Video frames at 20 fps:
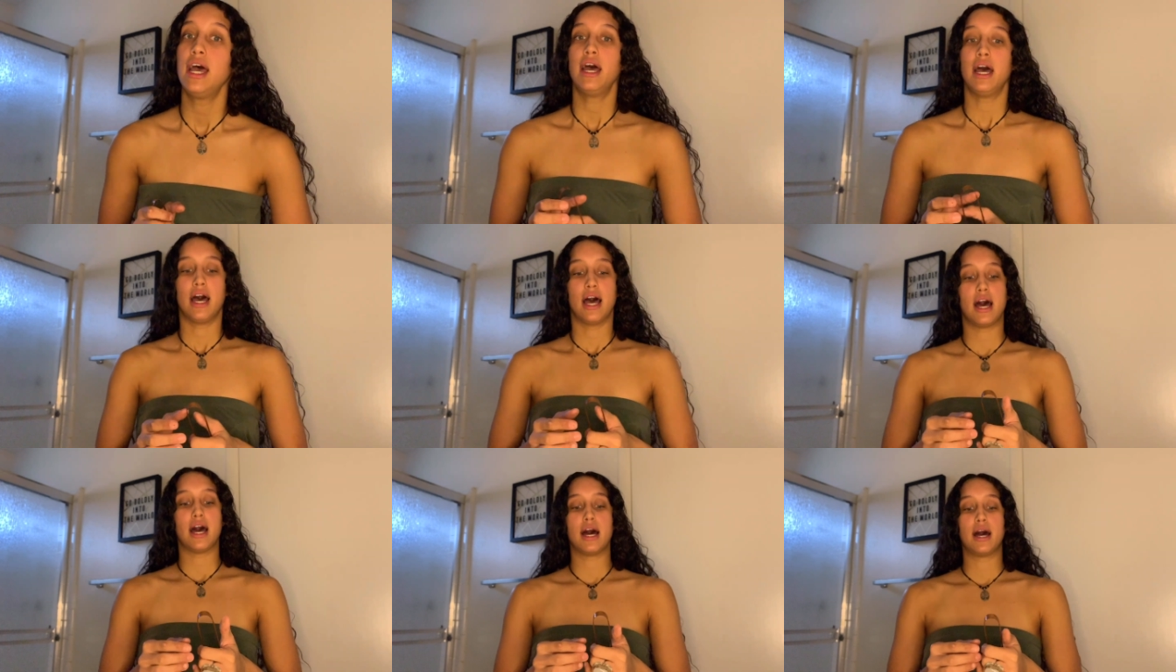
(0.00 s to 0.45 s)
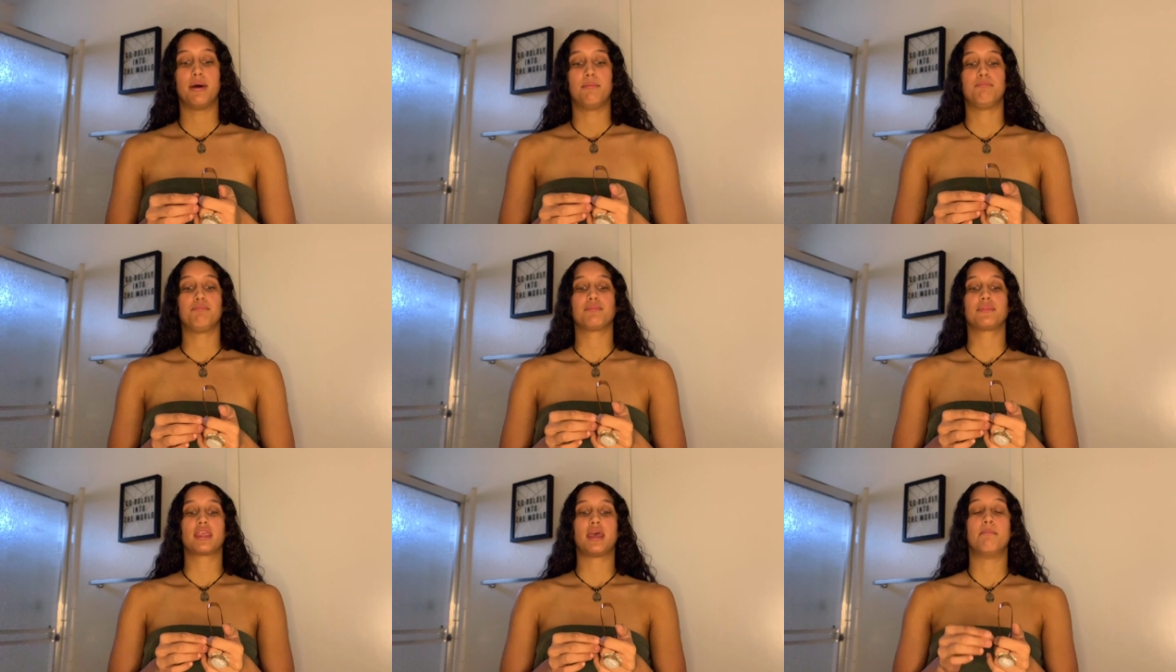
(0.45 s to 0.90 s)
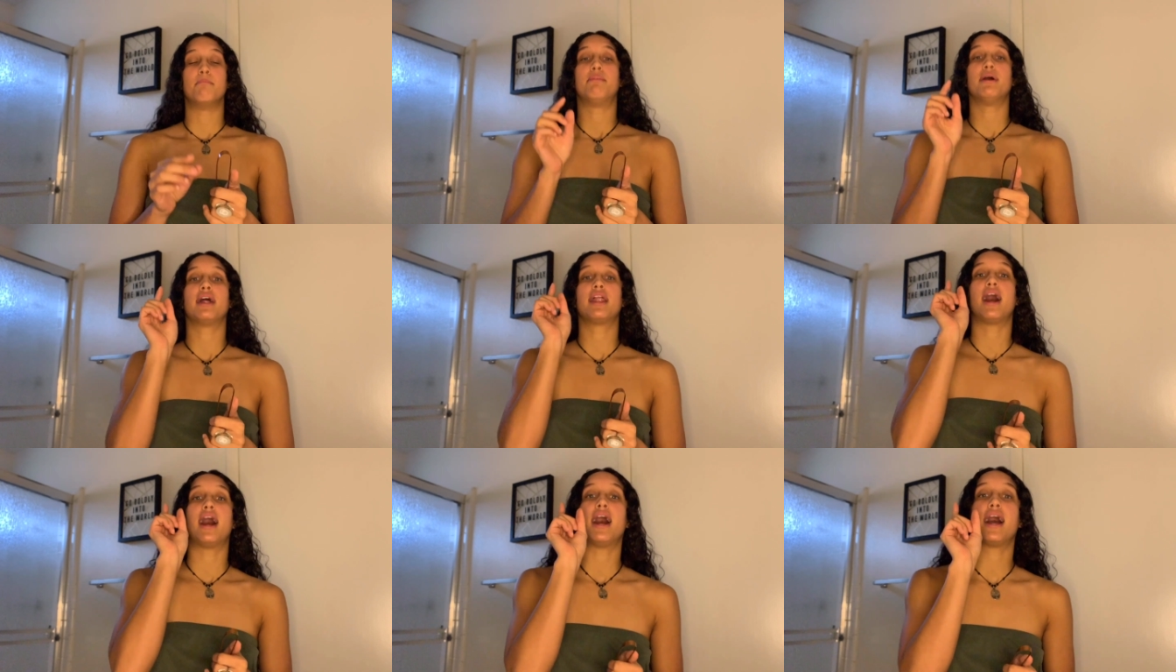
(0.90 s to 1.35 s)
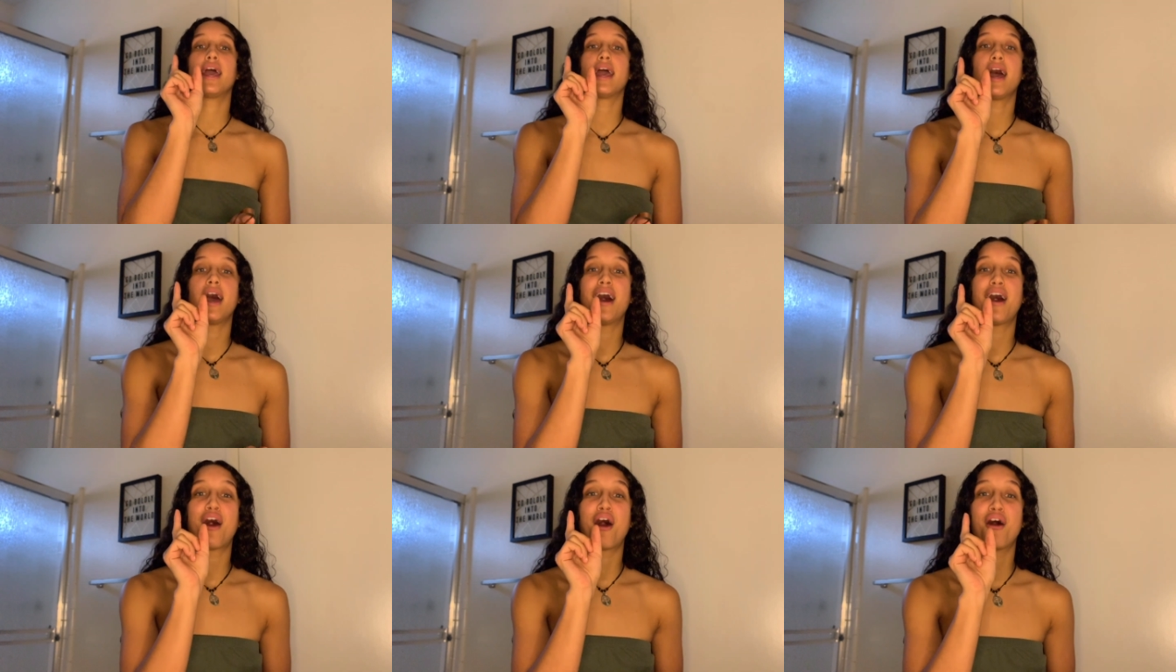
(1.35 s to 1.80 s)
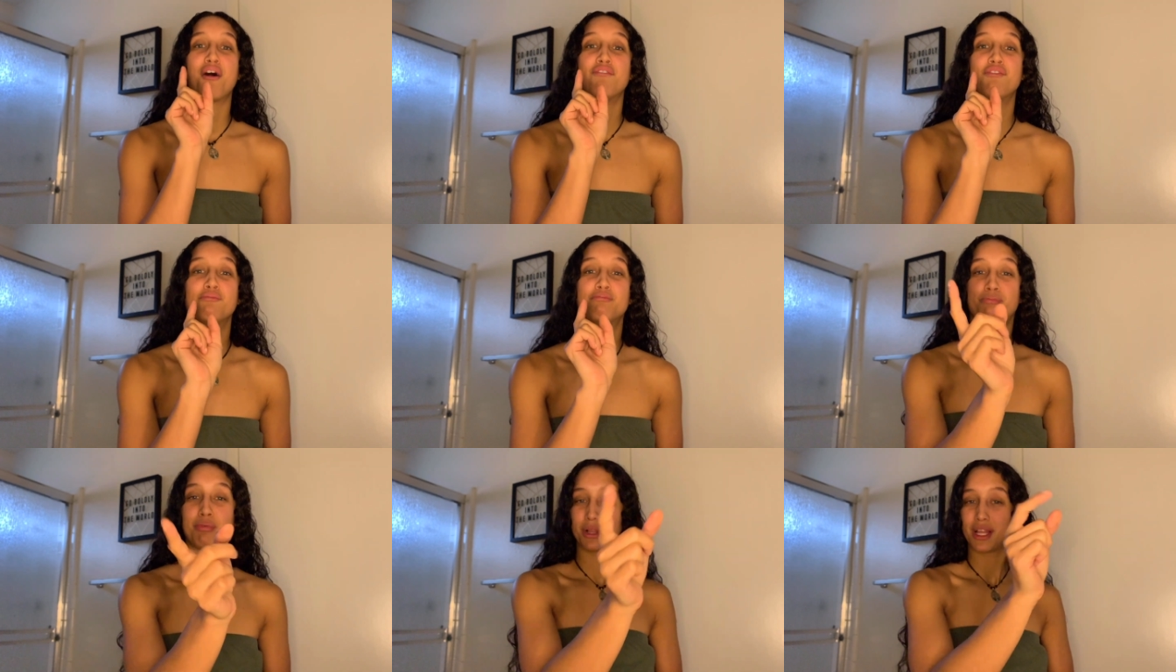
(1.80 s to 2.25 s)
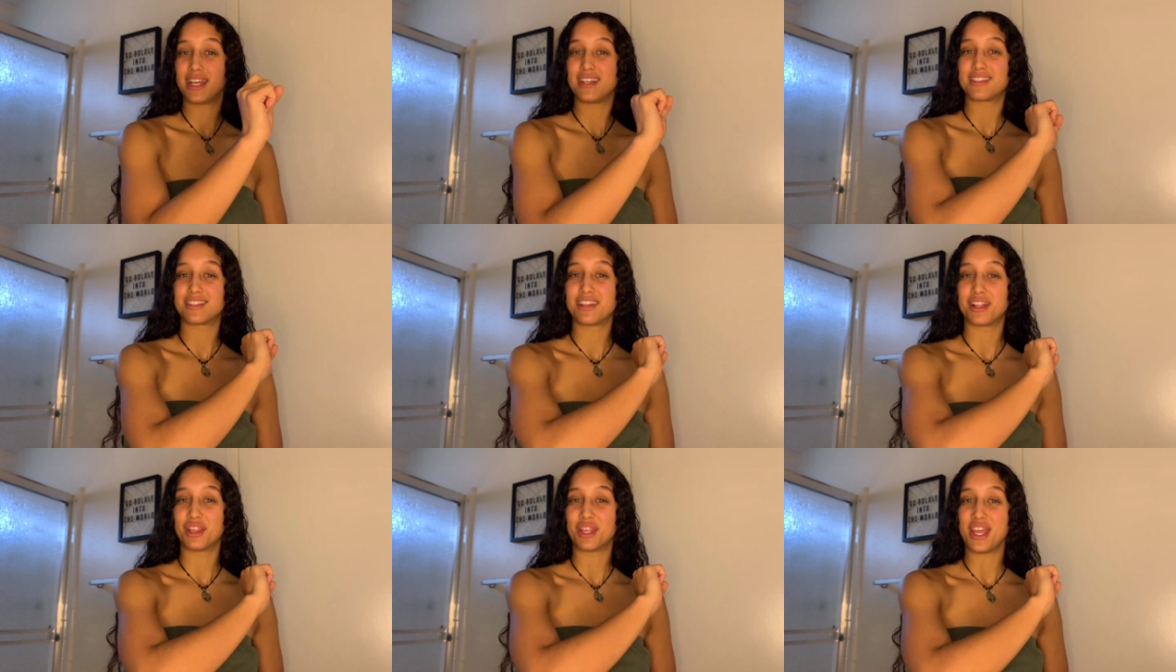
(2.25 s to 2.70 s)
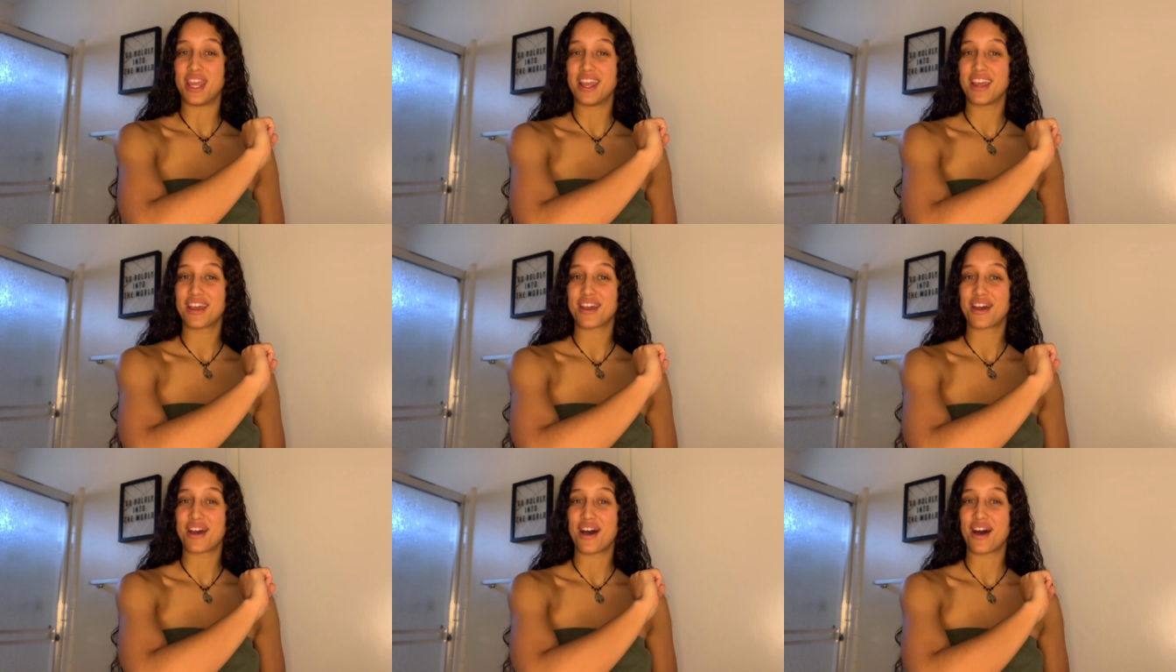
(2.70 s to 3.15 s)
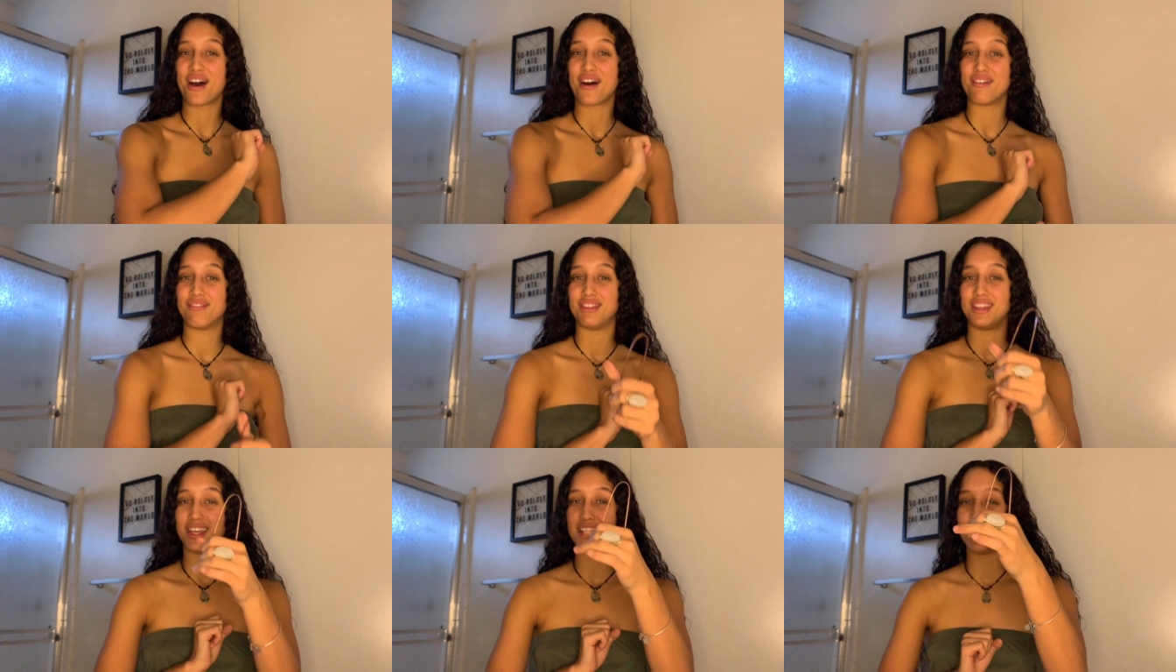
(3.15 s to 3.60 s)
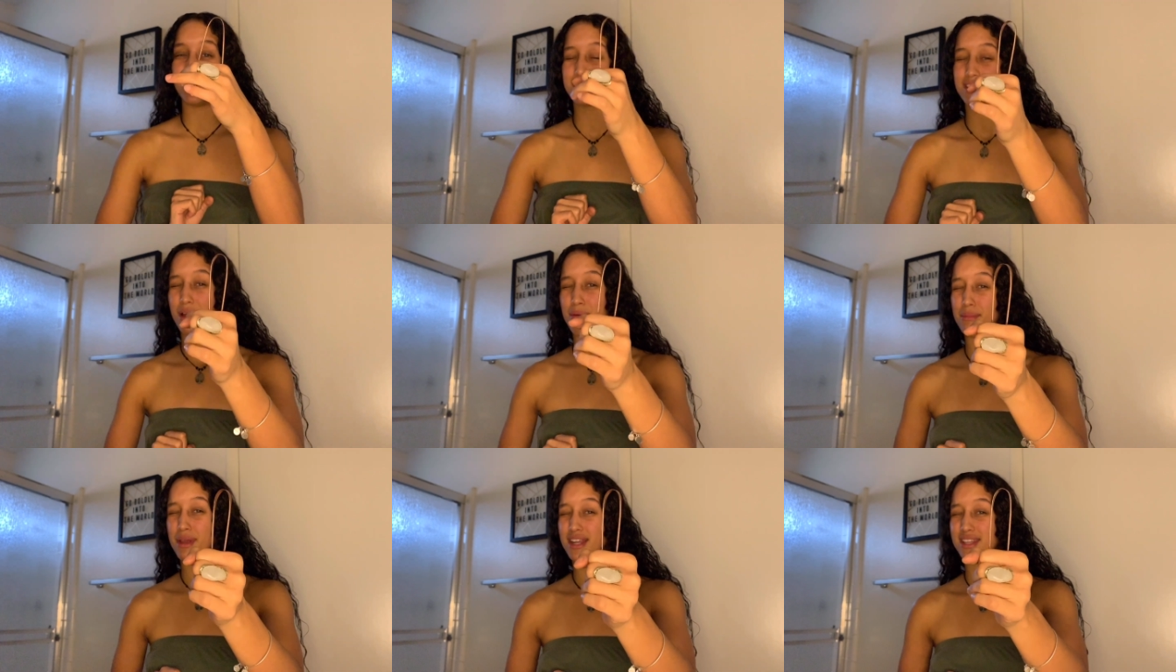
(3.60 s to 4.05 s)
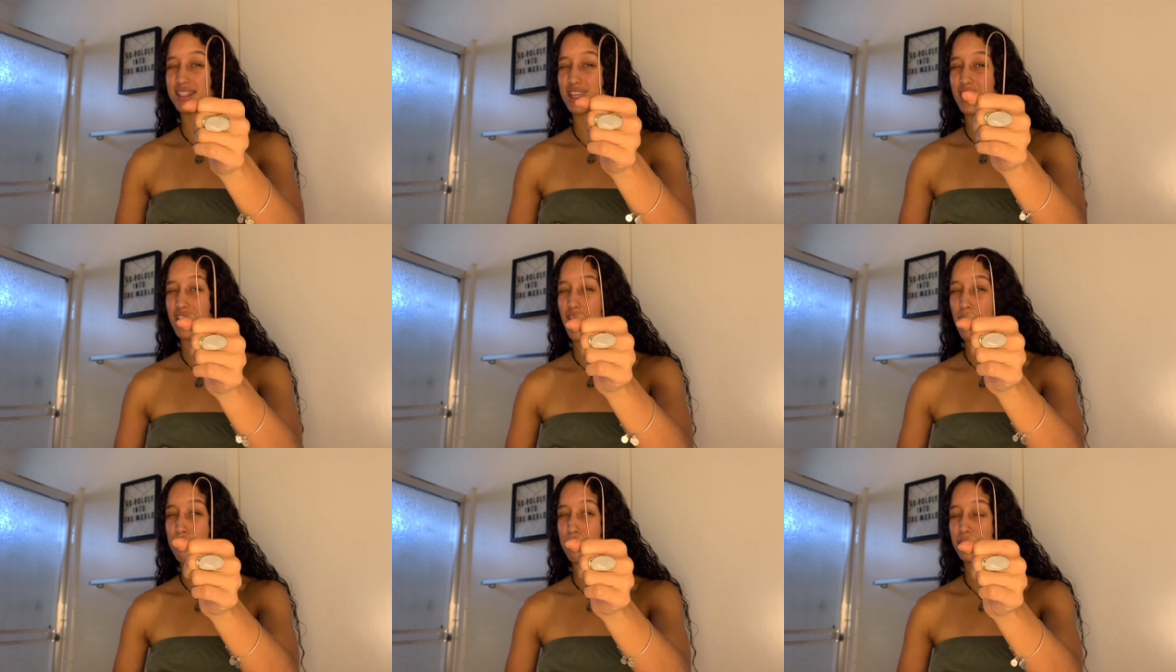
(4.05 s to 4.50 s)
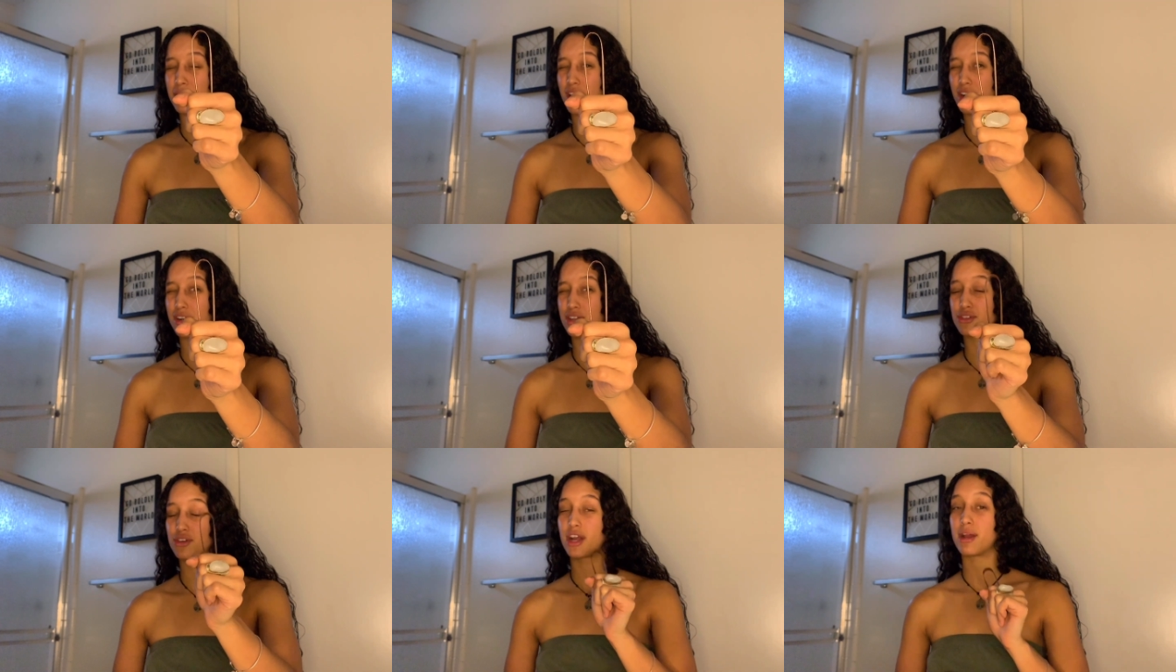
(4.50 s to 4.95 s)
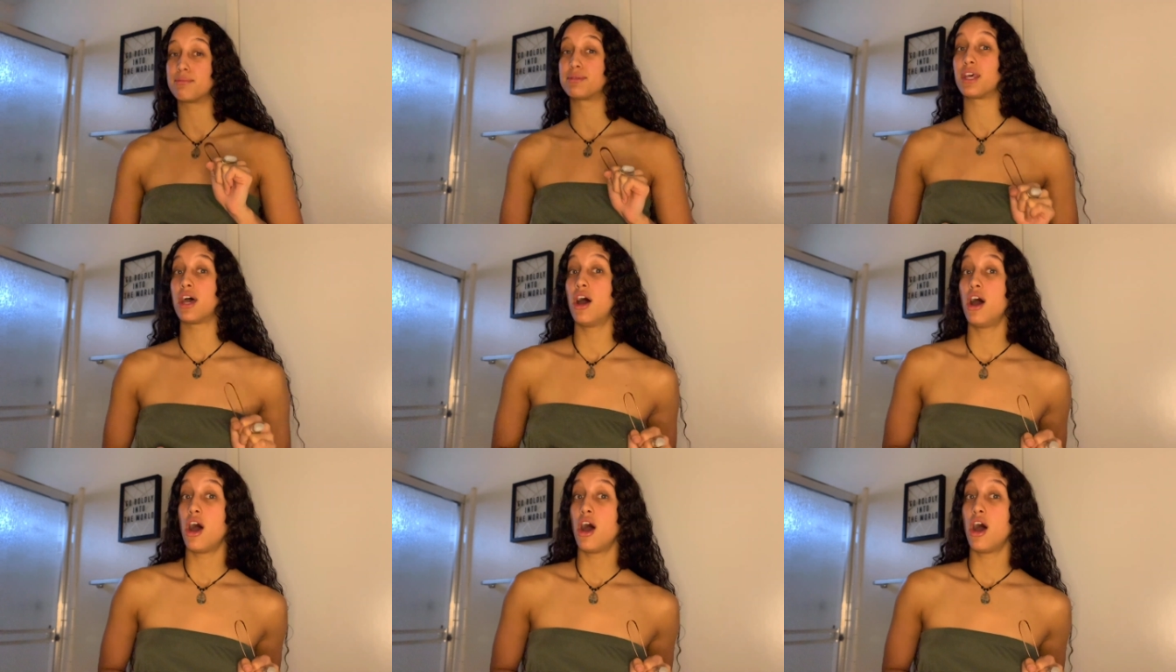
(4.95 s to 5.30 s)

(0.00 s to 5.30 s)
Um, but I have placed the link of these amazing copper tongue scrapes